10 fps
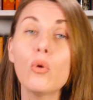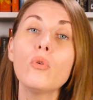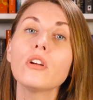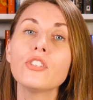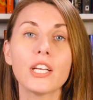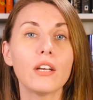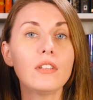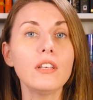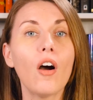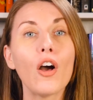or check out
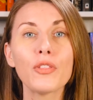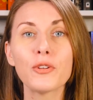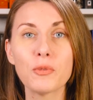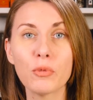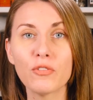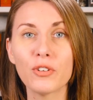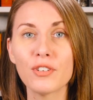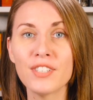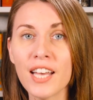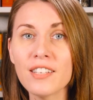the author's
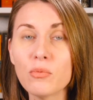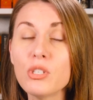preferred text,